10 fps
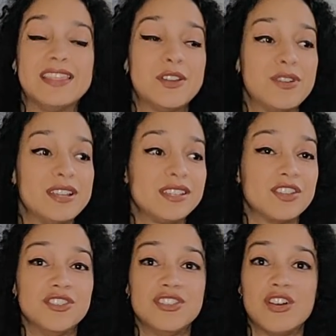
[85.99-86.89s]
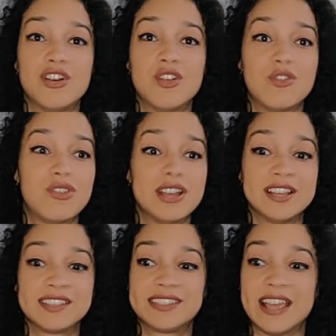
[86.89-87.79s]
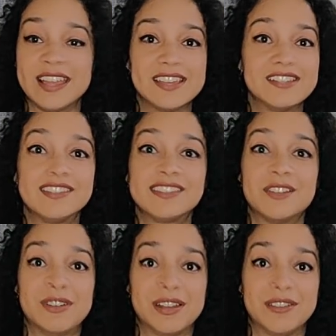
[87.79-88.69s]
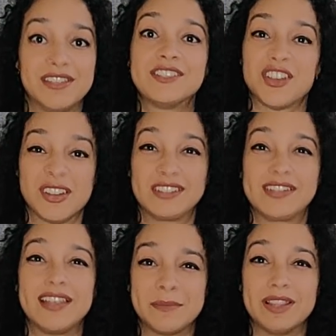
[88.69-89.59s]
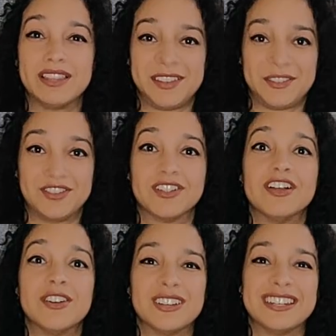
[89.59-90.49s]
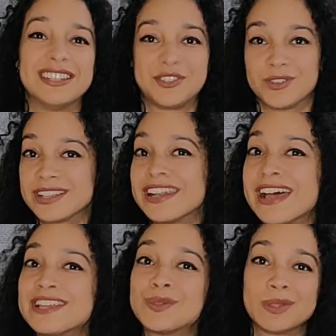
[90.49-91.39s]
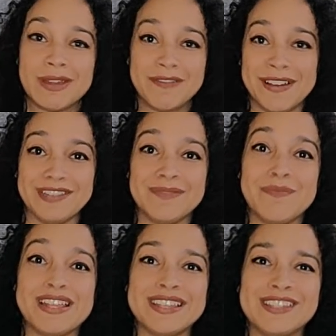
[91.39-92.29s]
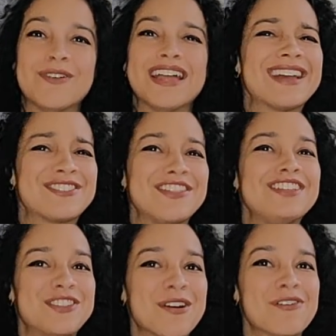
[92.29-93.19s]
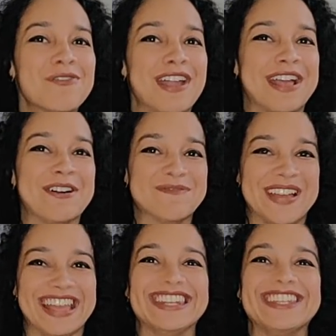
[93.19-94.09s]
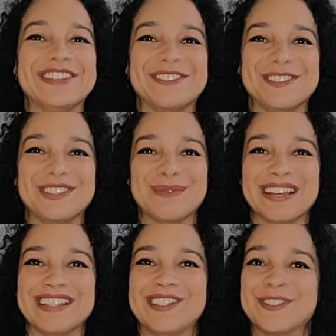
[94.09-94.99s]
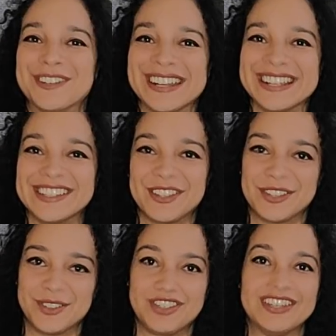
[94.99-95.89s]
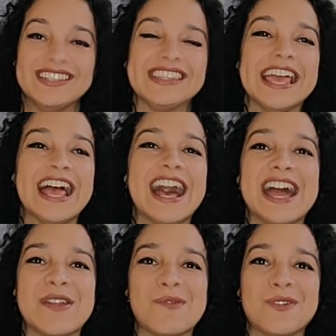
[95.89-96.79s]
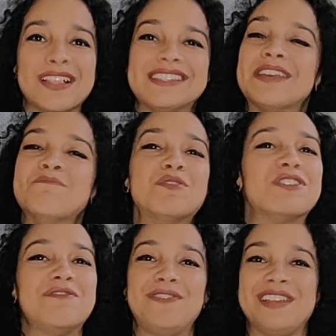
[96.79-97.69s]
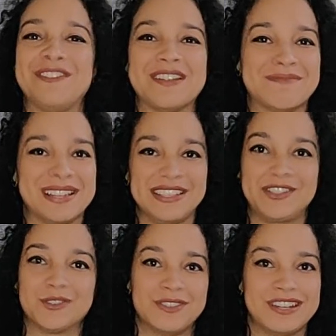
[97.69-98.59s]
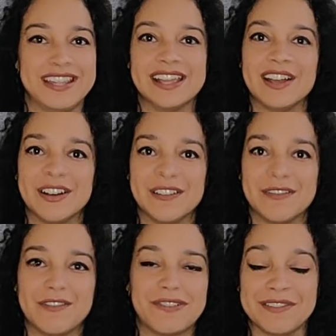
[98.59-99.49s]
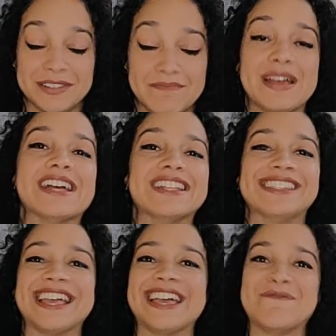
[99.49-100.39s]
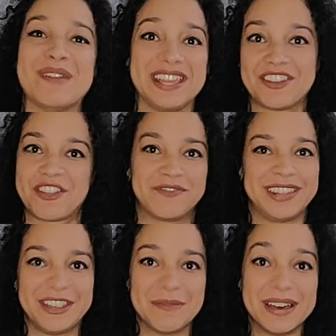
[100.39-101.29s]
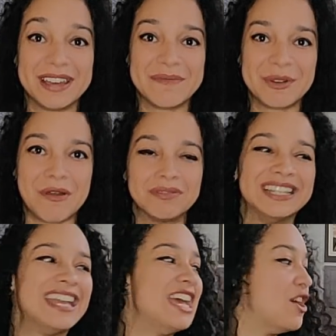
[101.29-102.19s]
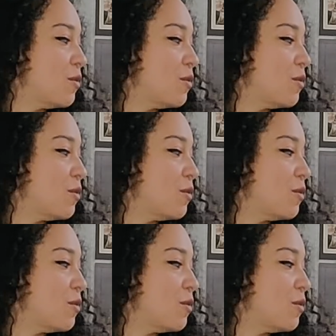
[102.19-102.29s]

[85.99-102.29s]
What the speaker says: There is no science around this. Honestly, I'm a little disorganized with my fountain pens, so I actually don't recommend you use my storing solutions. I will at some point figure out my storing of fountain pens and make another video about it probably.